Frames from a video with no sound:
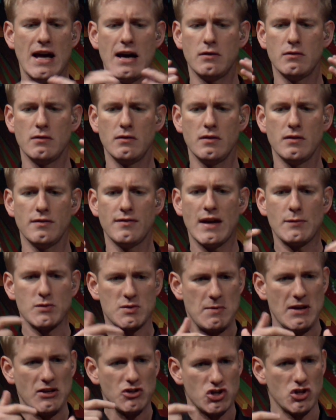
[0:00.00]
Now, that
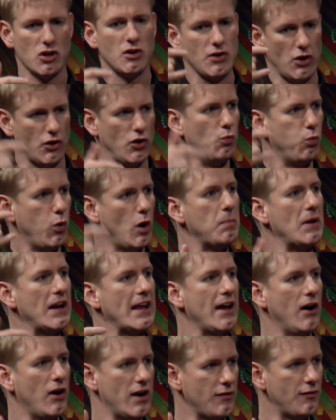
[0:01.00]
was being shot on a
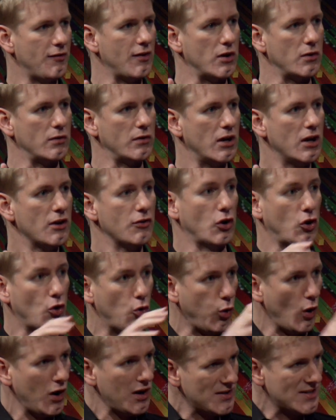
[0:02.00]
wobbly iPhone. The
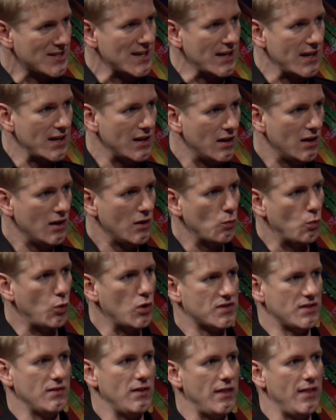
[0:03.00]
quality
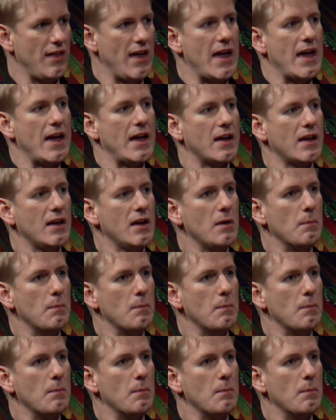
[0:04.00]
wasn't there,